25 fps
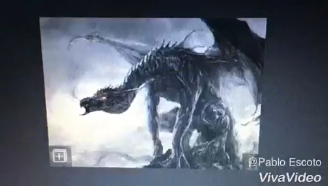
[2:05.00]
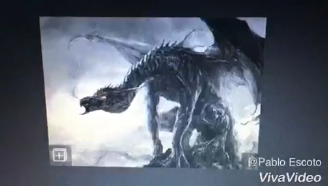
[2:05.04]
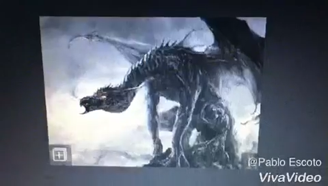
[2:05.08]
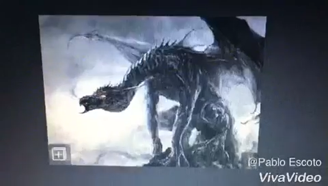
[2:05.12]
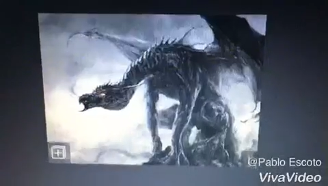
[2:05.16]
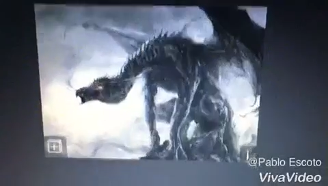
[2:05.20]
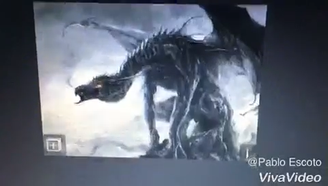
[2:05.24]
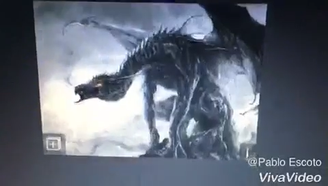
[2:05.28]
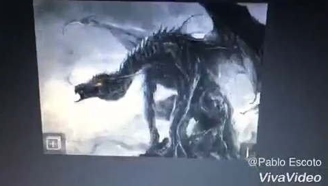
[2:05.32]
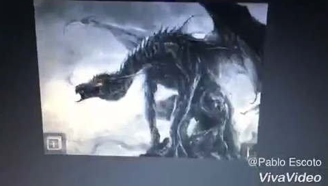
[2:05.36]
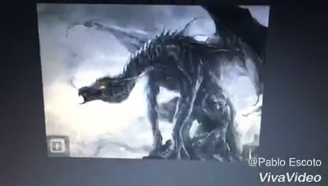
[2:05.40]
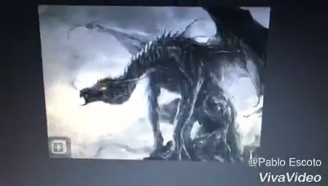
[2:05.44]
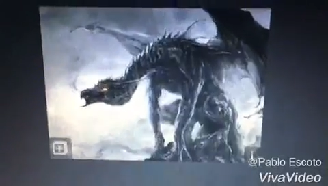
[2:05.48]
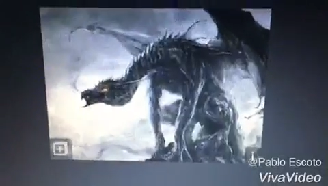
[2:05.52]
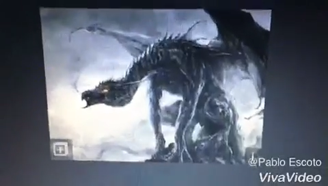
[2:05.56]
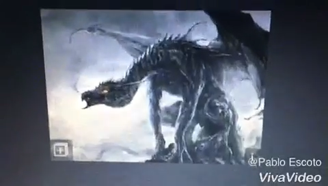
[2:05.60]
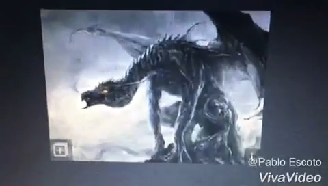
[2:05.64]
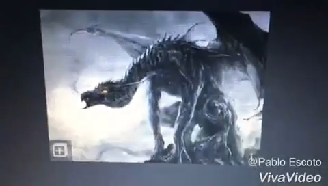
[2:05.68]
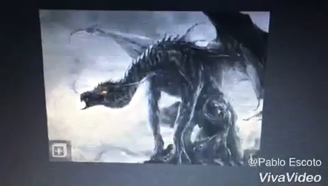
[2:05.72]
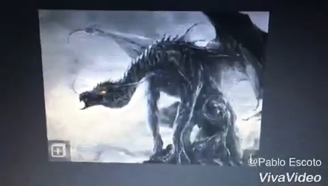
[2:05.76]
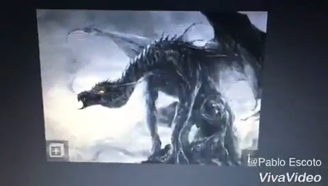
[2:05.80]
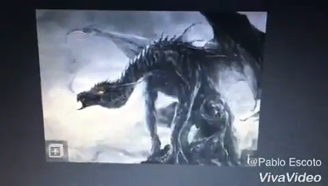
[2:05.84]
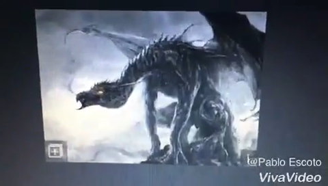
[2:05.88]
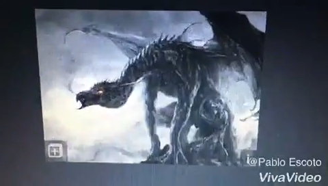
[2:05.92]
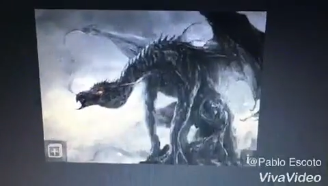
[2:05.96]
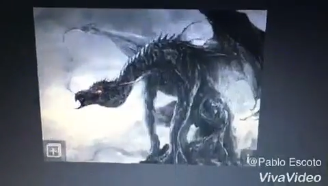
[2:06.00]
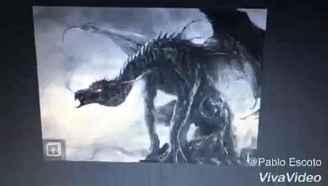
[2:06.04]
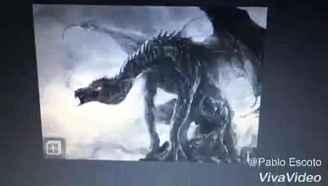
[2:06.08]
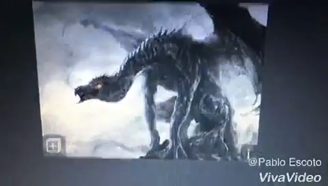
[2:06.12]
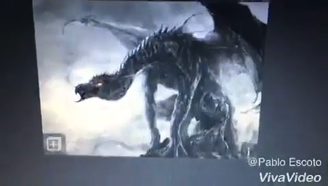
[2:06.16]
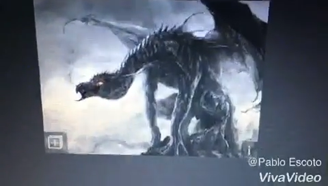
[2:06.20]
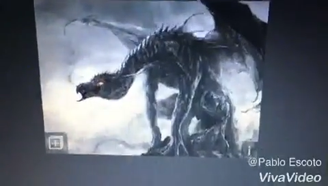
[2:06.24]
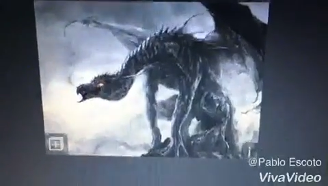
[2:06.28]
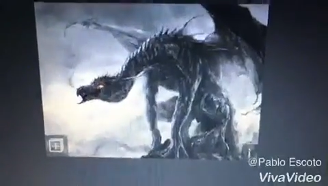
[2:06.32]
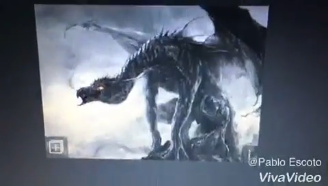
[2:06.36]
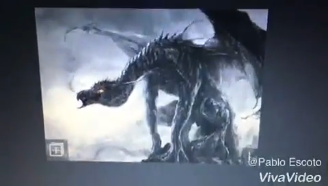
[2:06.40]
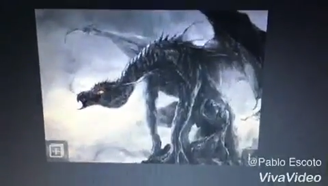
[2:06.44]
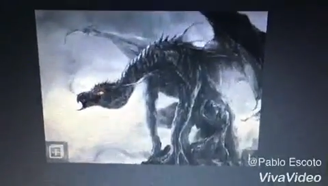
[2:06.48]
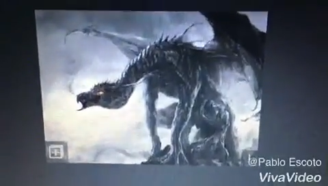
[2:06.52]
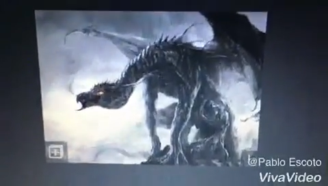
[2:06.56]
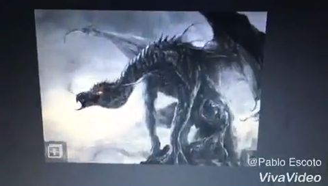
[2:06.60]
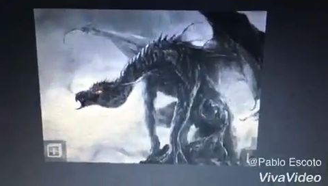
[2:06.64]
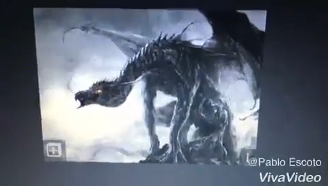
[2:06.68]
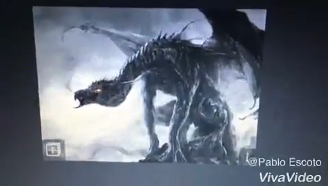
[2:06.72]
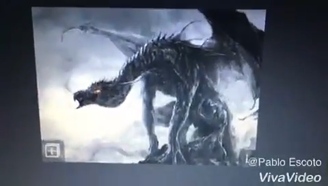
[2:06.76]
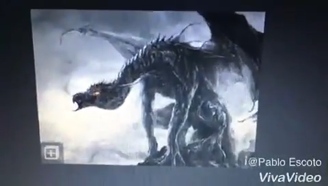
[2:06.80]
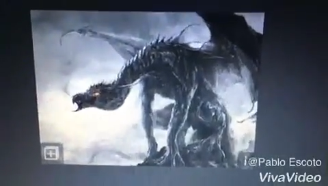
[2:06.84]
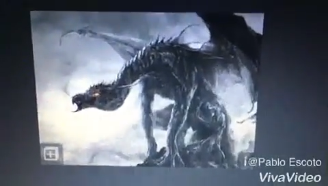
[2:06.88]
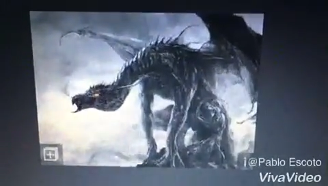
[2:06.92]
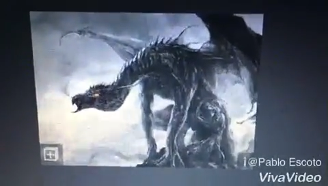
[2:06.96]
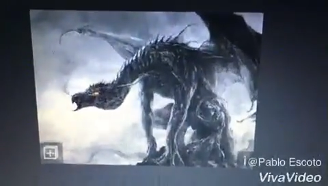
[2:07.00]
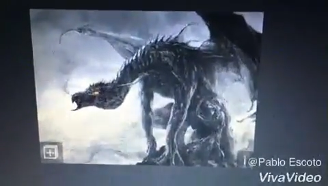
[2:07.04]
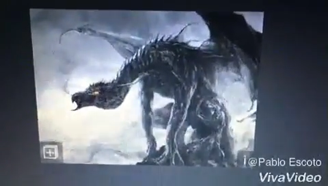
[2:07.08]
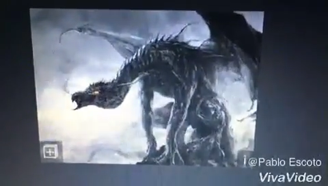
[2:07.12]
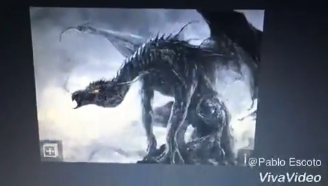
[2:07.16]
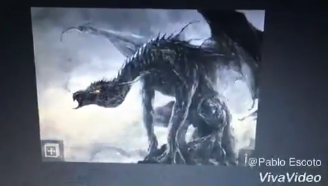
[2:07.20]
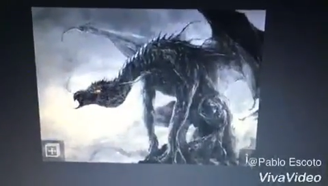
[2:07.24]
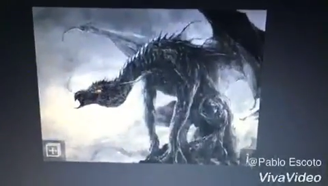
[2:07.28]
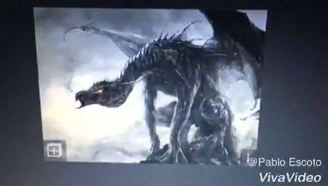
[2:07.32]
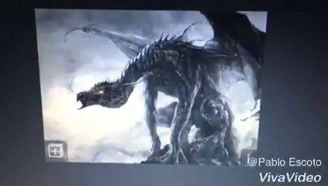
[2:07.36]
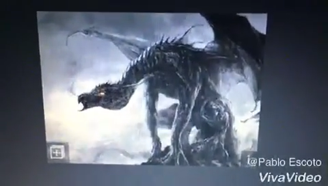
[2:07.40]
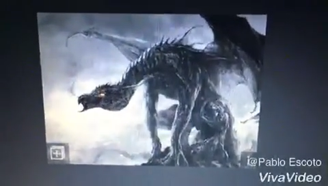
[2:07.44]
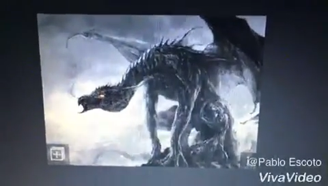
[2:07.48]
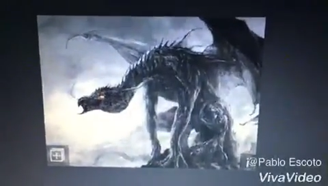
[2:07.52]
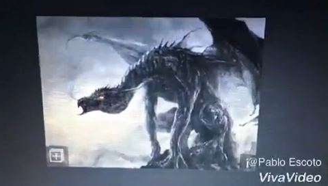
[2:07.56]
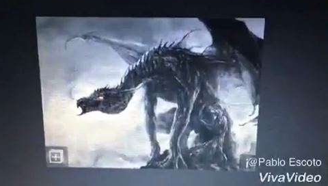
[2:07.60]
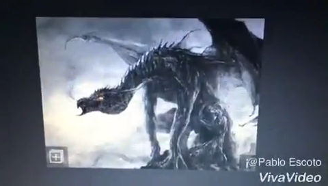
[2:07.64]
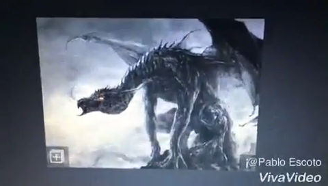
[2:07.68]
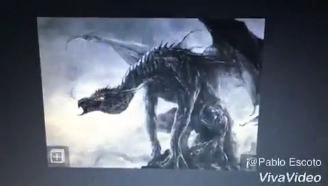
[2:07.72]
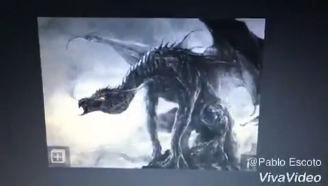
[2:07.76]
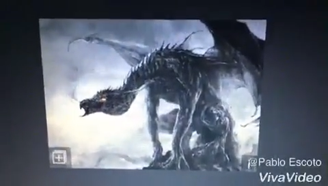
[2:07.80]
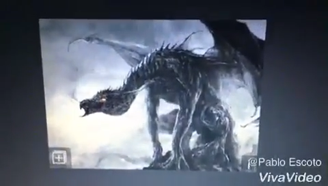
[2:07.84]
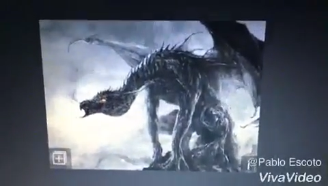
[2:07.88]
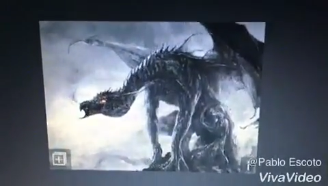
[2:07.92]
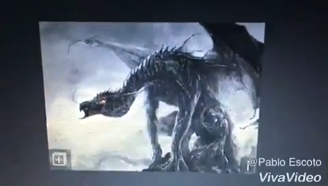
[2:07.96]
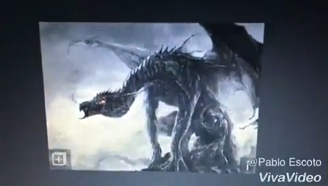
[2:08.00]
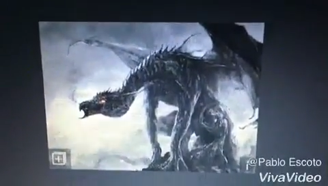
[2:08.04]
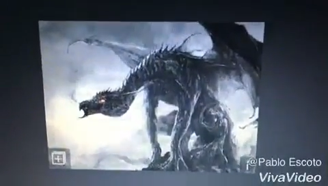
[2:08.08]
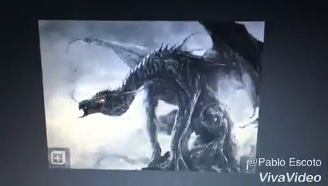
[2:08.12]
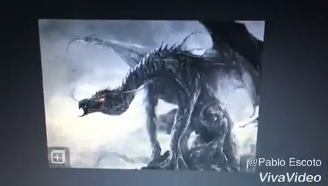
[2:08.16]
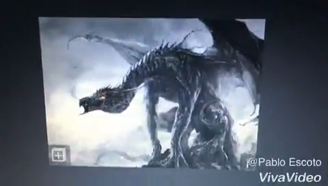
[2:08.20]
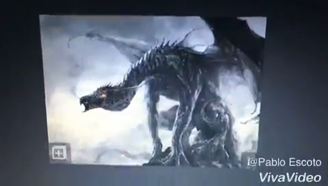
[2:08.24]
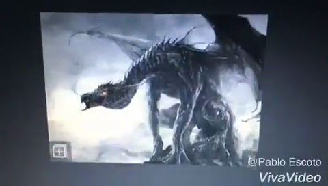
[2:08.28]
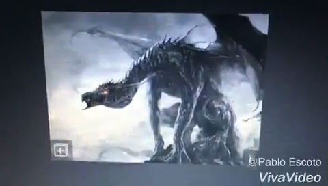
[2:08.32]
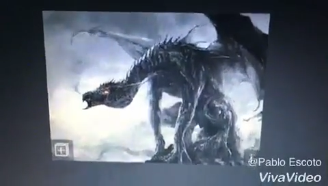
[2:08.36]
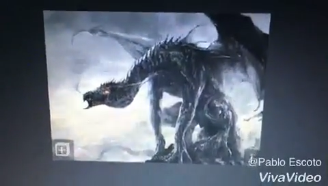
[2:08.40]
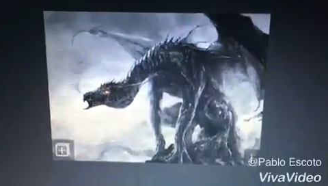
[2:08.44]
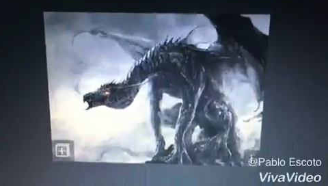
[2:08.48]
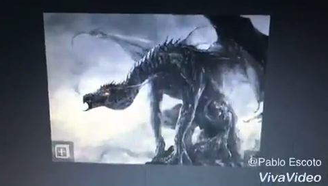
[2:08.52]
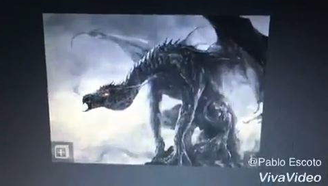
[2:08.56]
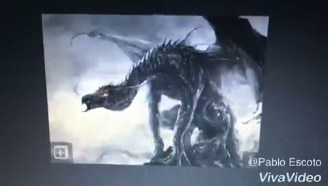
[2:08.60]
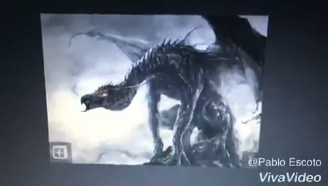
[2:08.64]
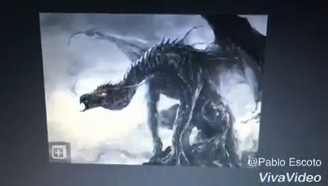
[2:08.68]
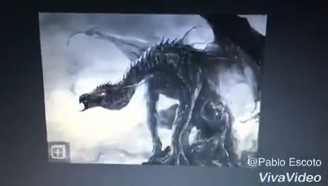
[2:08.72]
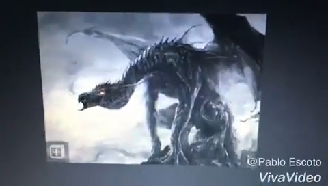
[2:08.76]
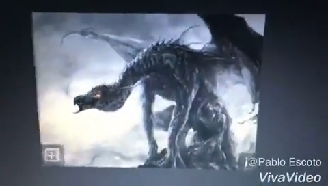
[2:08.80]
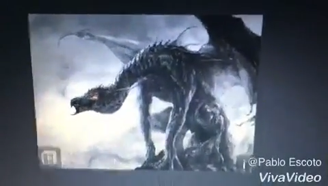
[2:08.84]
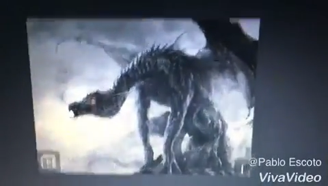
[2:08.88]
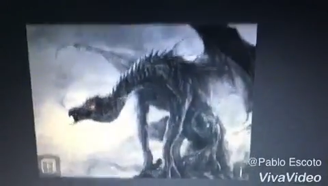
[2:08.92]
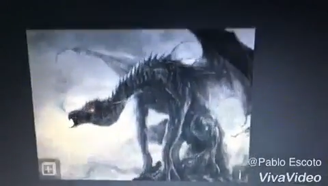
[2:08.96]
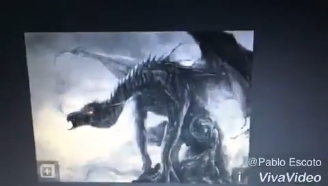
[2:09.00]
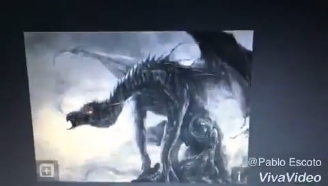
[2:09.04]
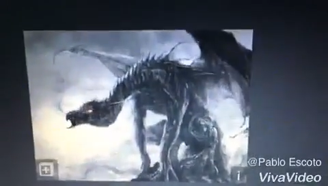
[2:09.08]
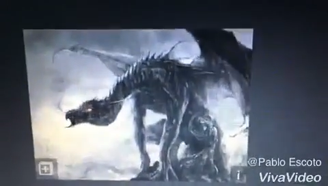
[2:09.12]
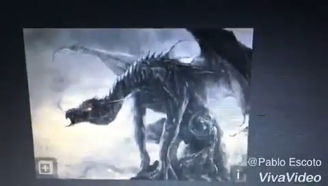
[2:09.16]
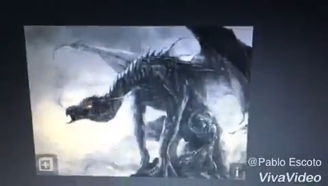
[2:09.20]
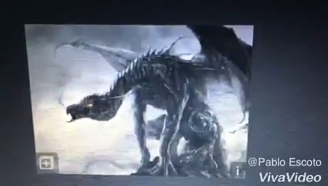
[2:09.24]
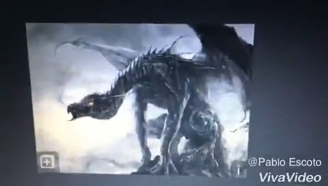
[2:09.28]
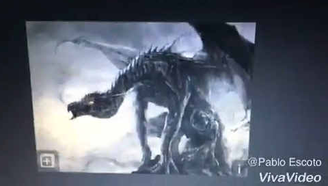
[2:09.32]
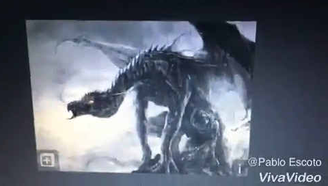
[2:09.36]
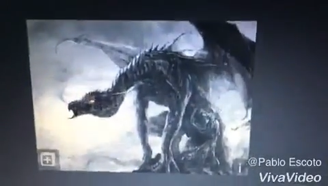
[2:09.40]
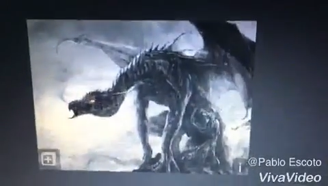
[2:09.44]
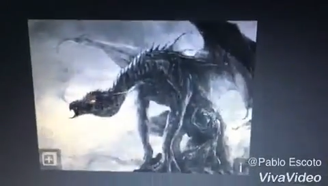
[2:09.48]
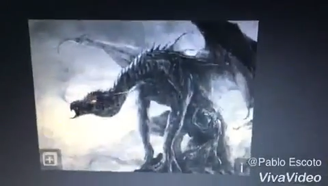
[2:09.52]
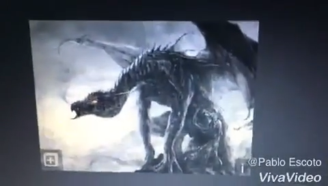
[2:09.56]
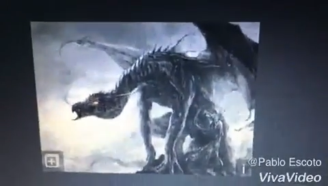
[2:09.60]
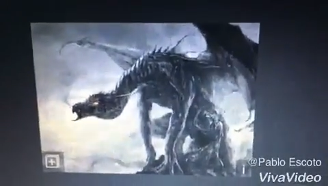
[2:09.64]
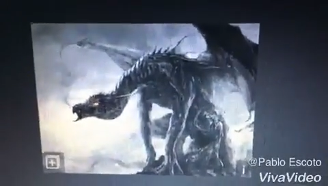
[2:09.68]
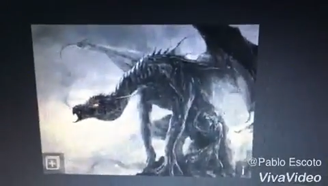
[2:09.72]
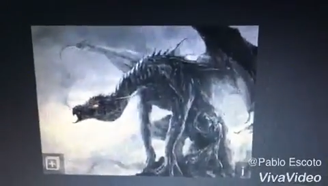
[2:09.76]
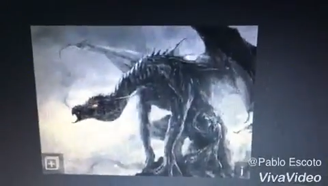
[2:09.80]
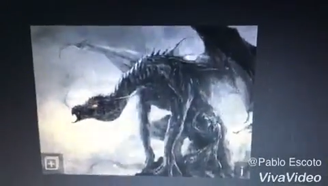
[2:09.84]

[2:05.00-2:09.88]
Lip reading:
No face is visible, so there are no lips to read.